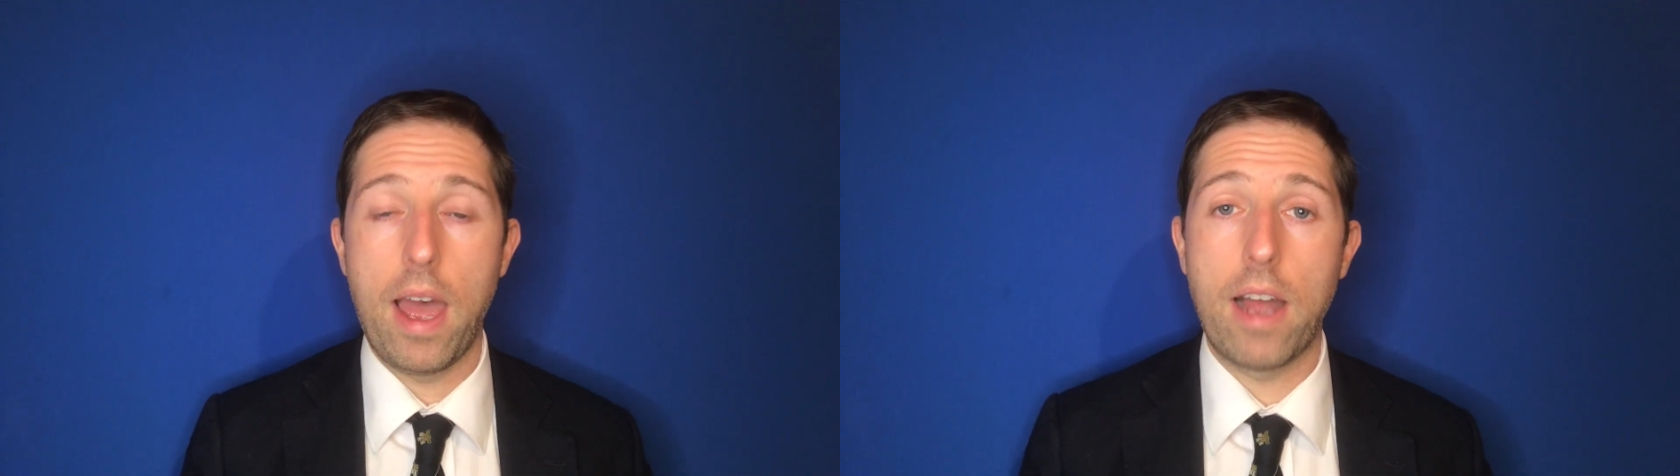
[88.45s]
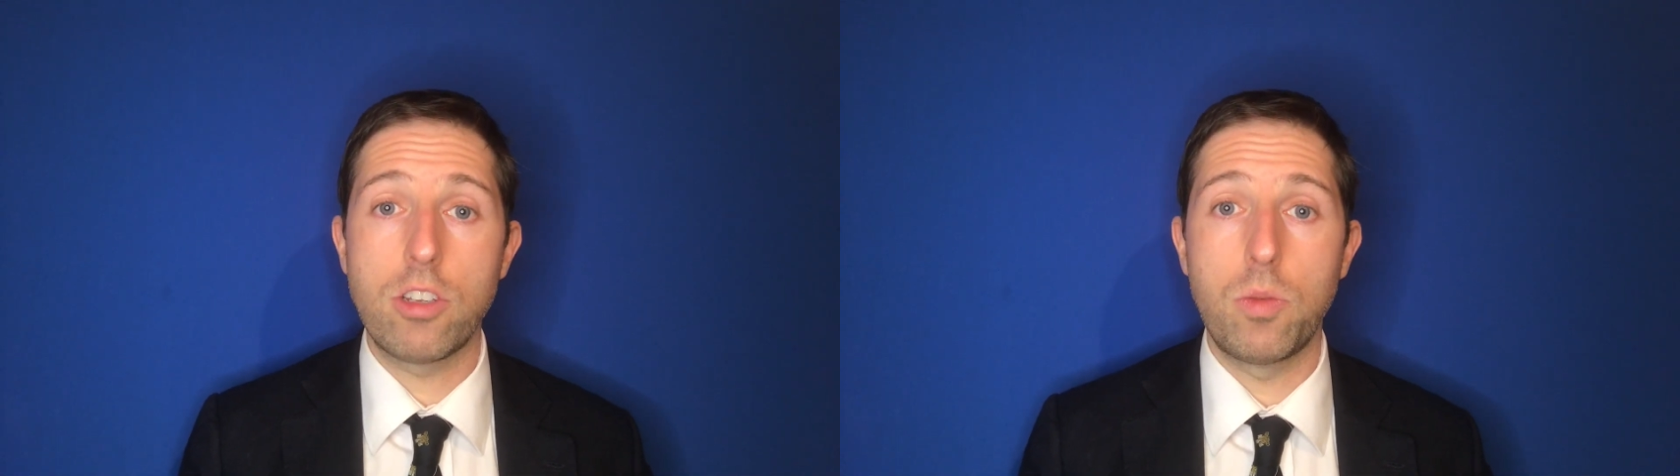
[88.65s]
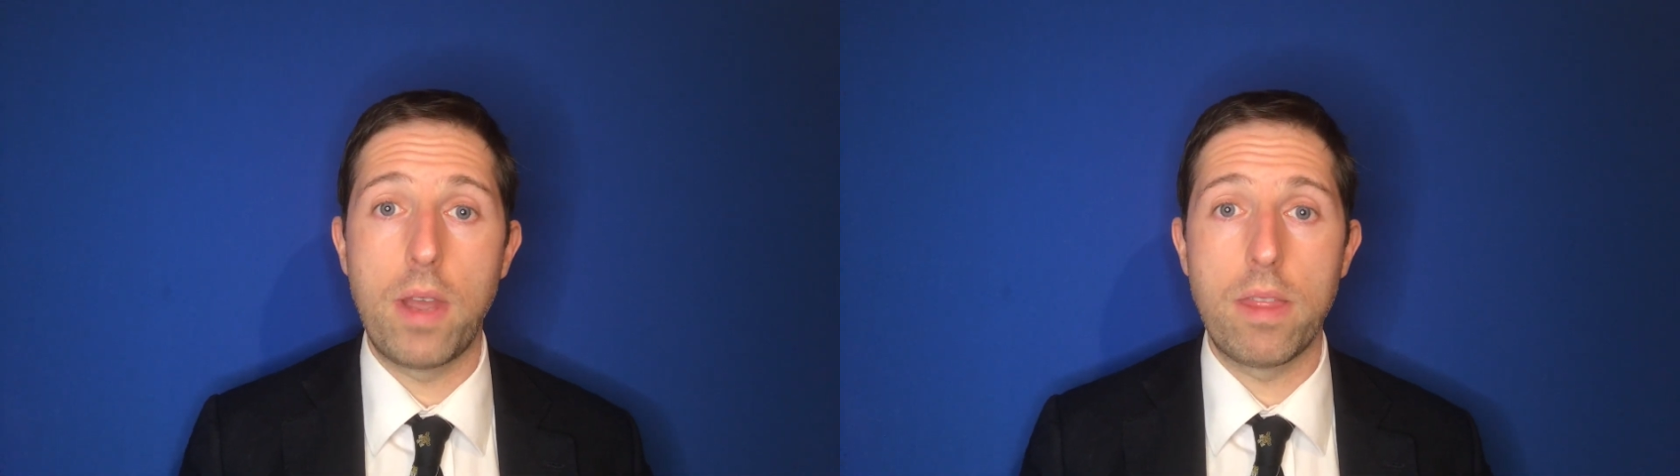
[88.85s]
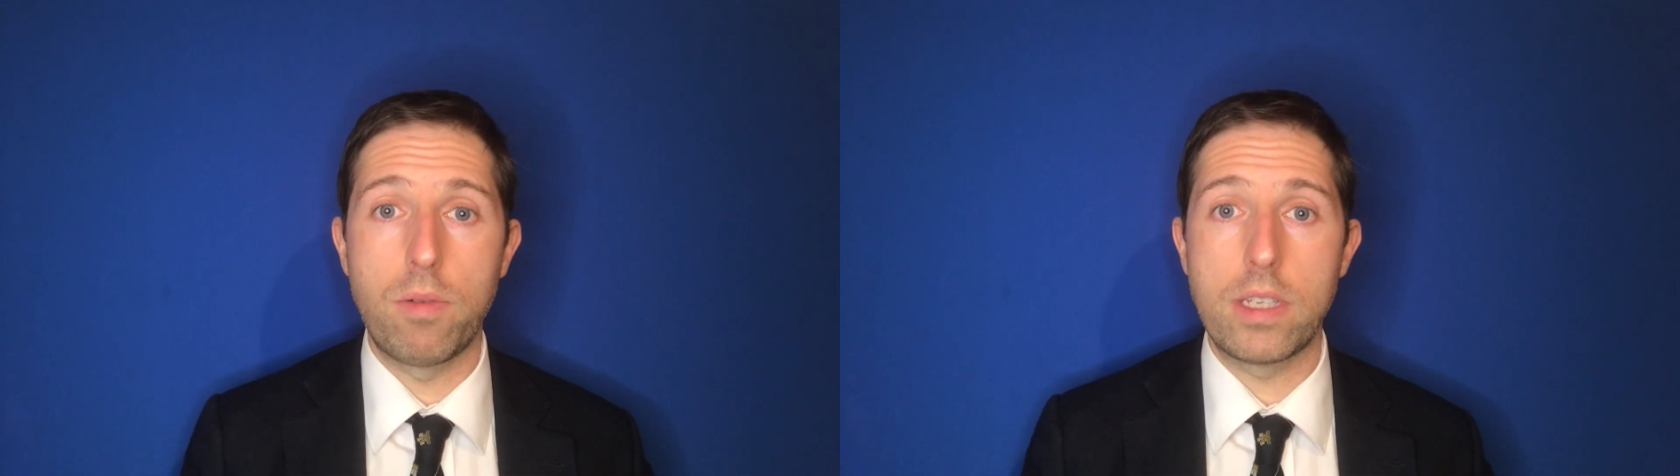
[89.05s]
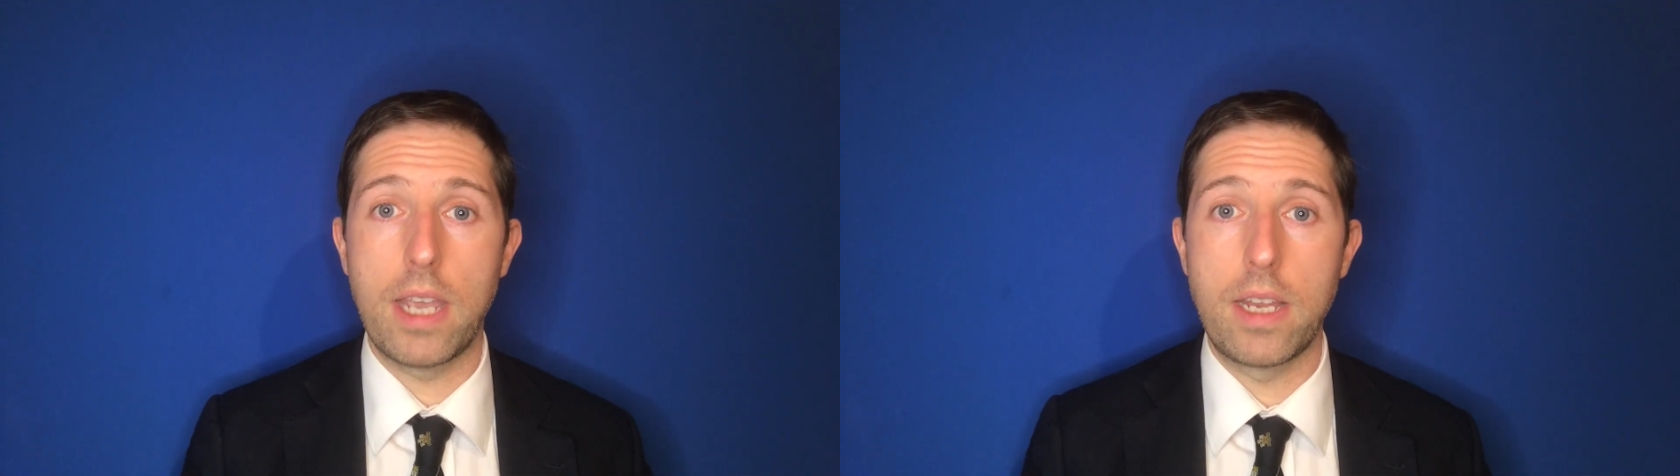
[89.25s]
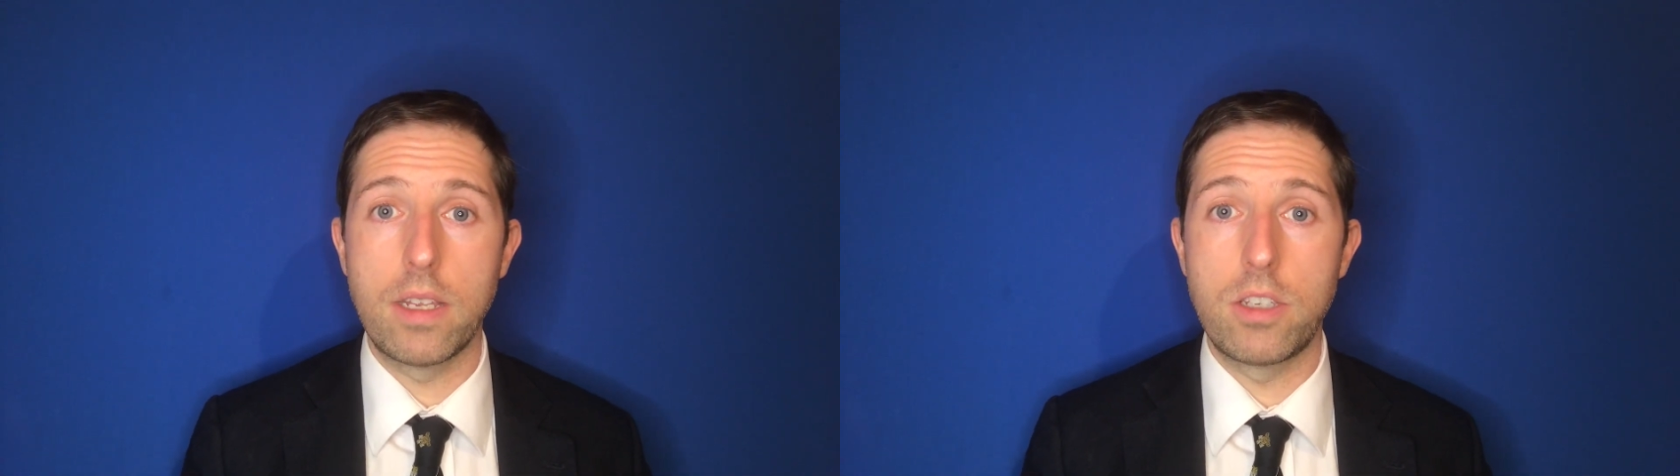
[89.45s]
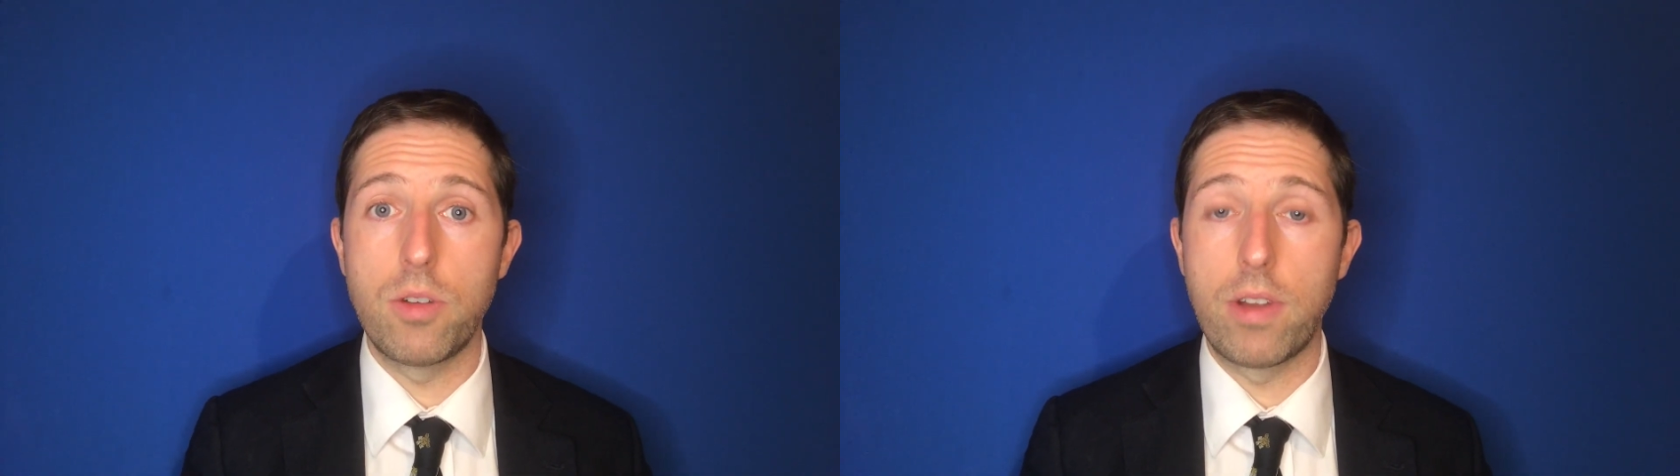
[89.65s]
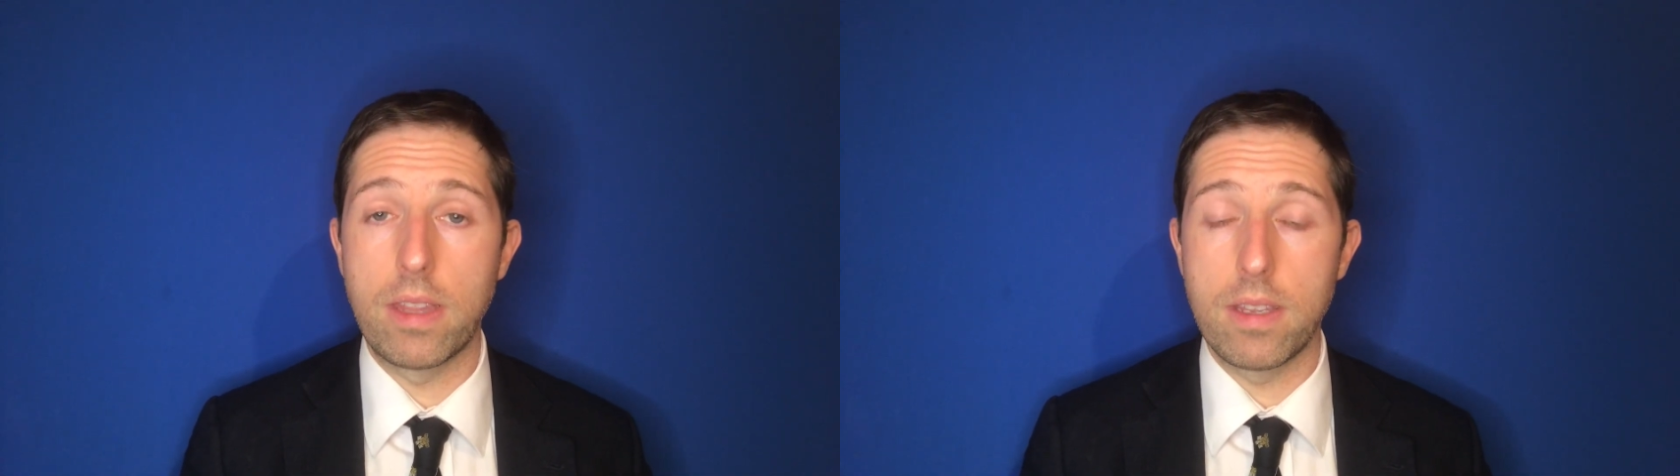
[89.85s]
are to wear the retainer
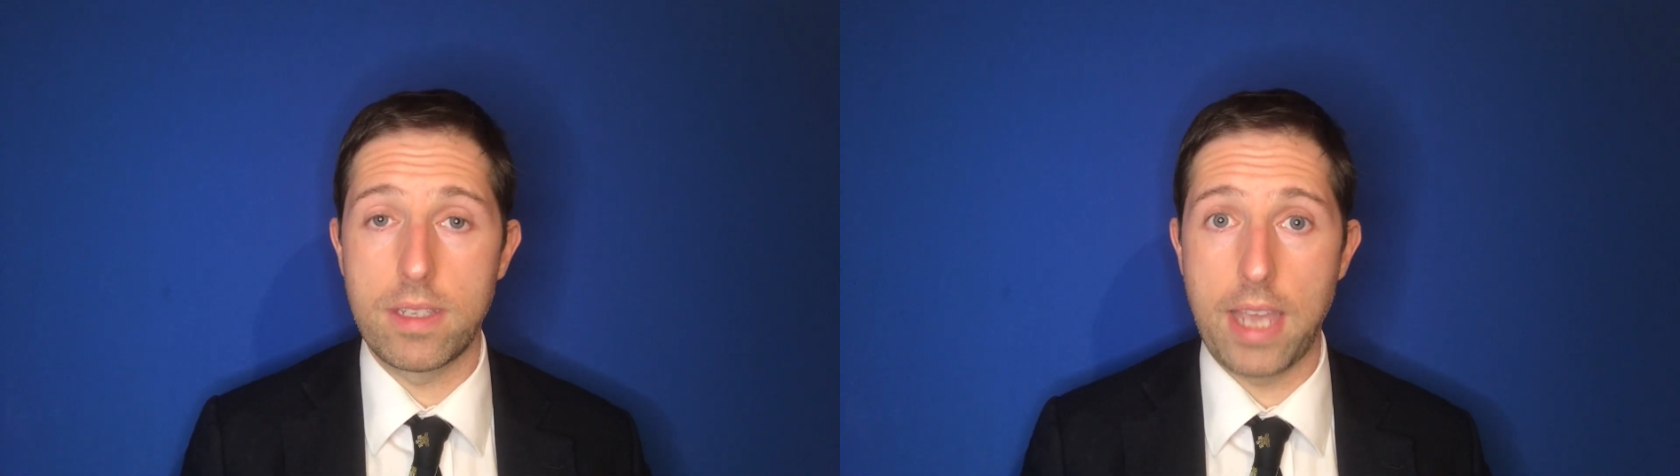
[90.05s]
during the